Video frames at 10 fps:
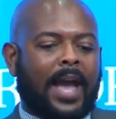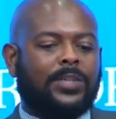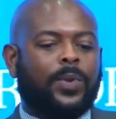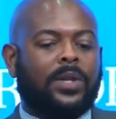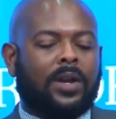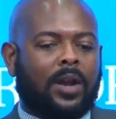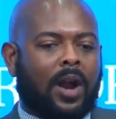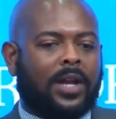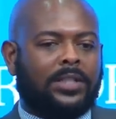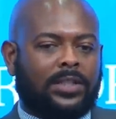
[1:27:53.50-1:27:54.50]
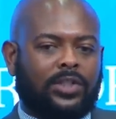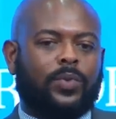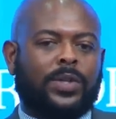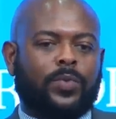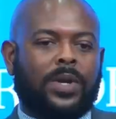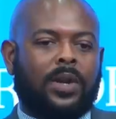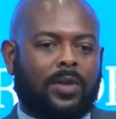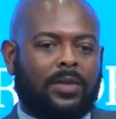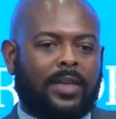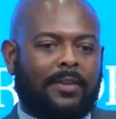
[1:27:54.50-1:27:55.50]
As we look at our constituents, we know
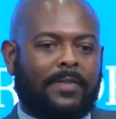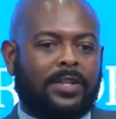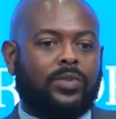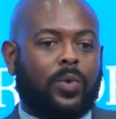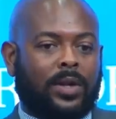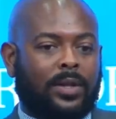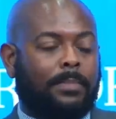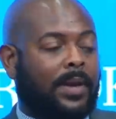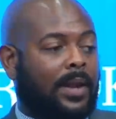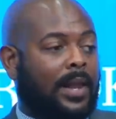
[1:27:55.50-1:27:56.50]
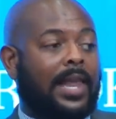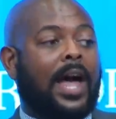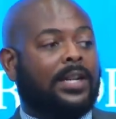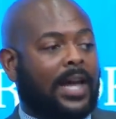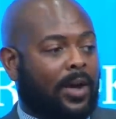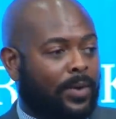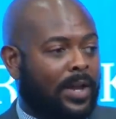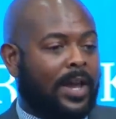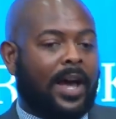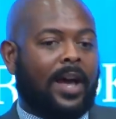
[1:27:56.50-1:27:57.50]
that they've historically been locked out
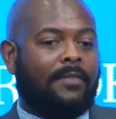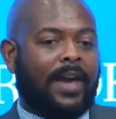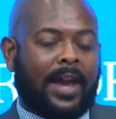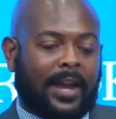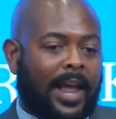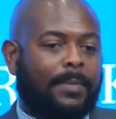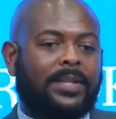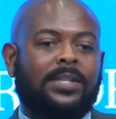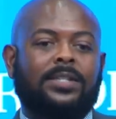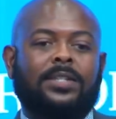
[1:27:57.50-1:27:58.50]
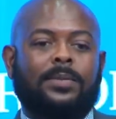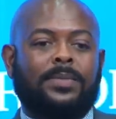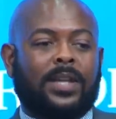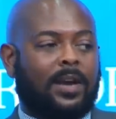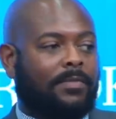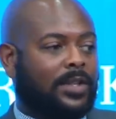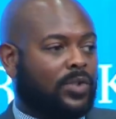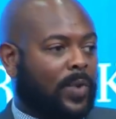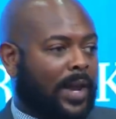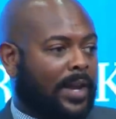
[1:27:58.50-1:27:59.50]
of economic systems, of this
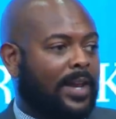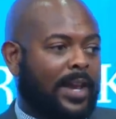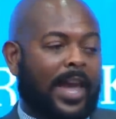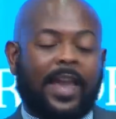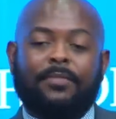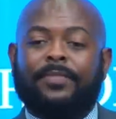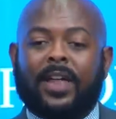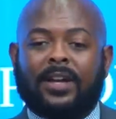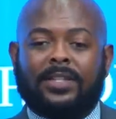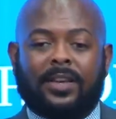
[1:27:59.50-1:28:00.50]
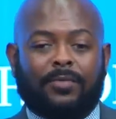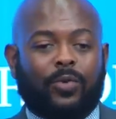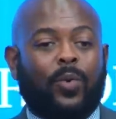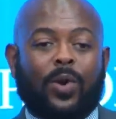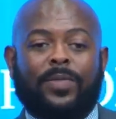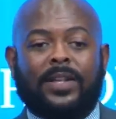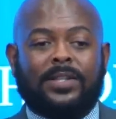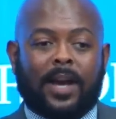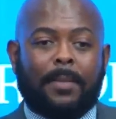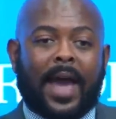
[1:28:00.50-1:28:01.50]
great influx of growth that's
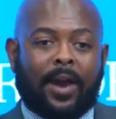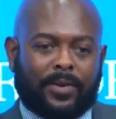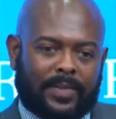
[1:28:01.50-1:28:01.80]
come out